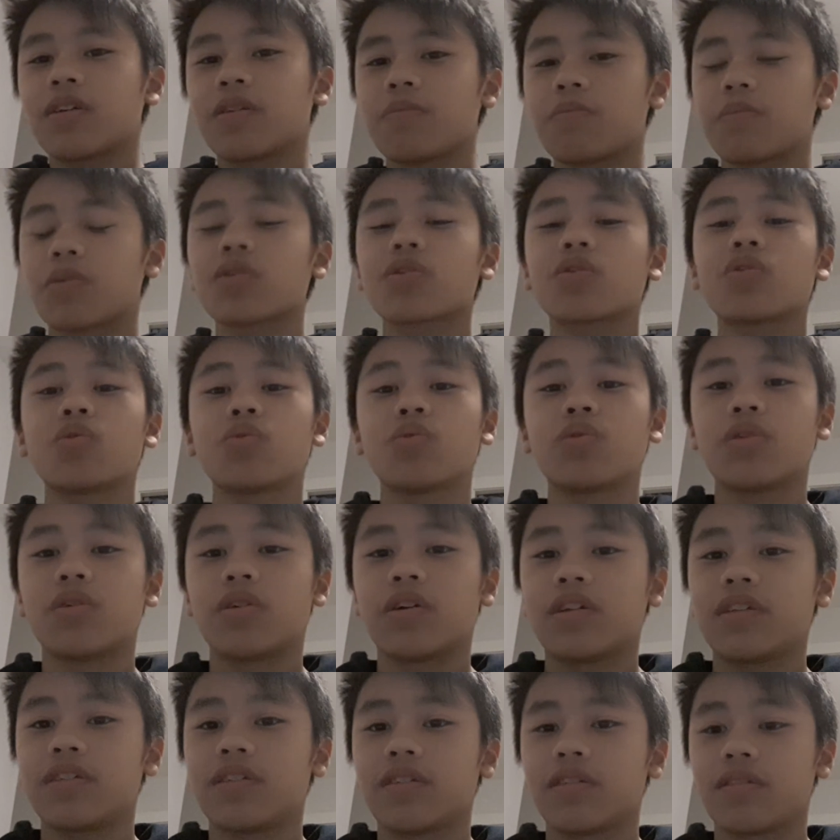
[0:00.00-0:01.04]
more
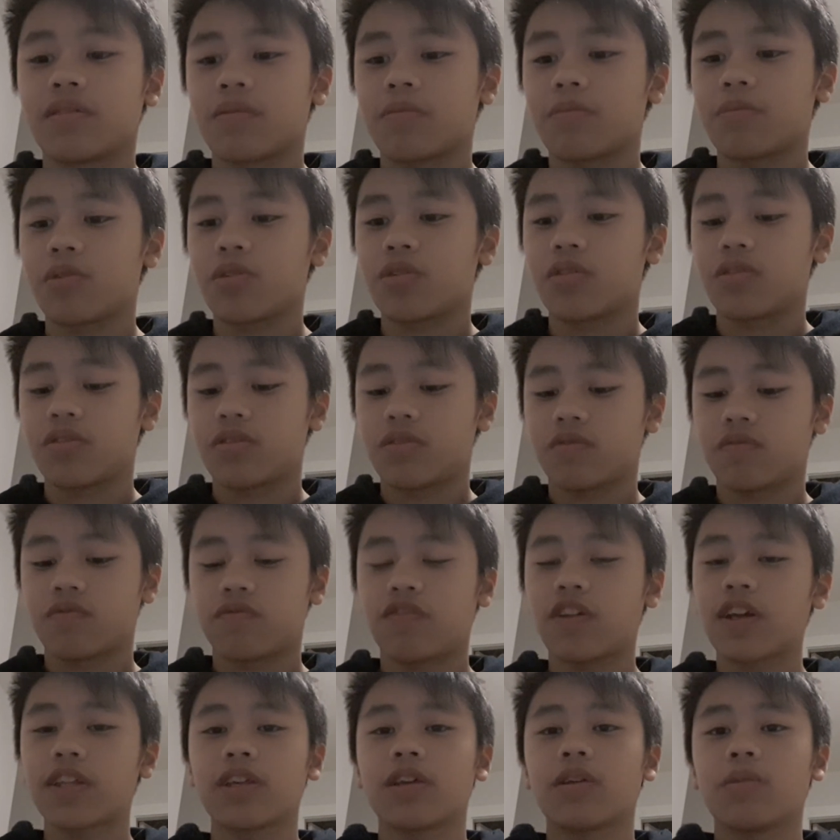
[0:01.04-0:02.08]
cool and more
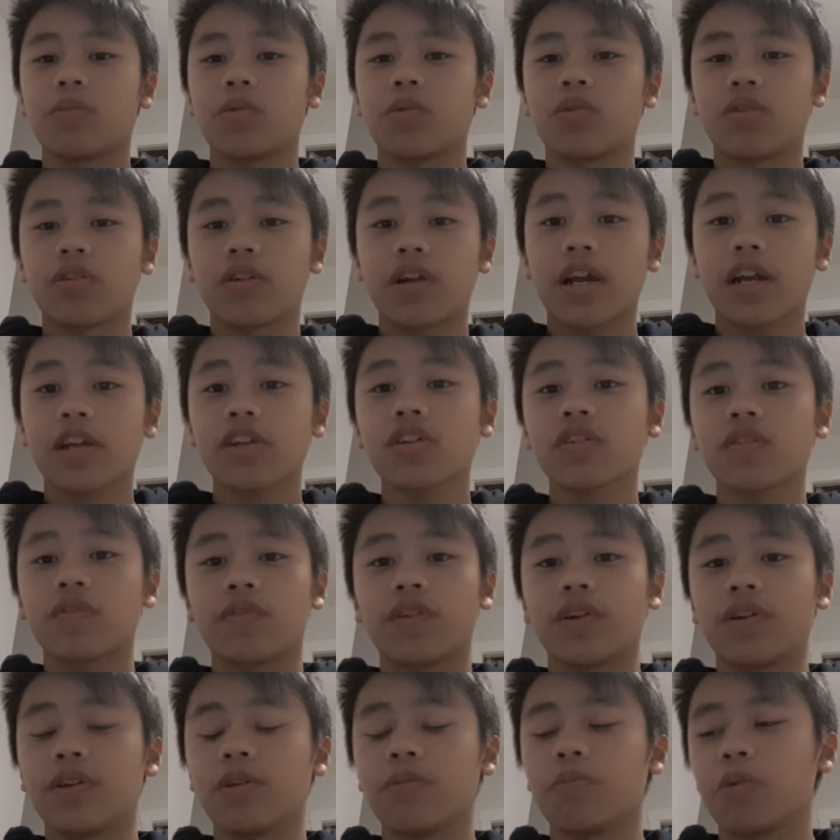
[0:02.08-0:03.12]
funny, more
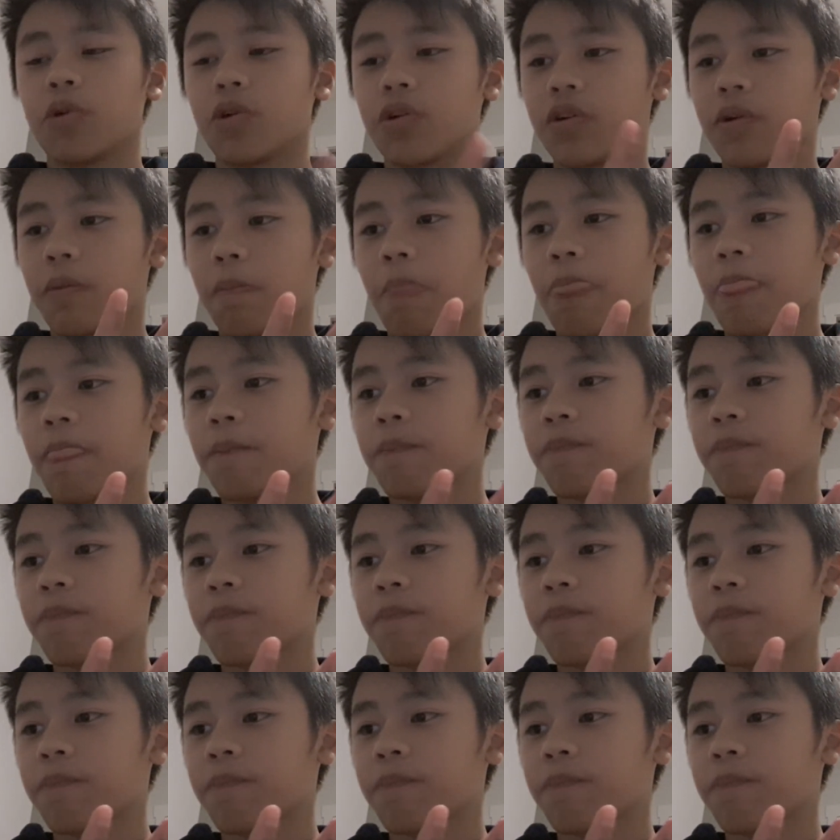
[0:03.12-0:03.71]
extroverted, more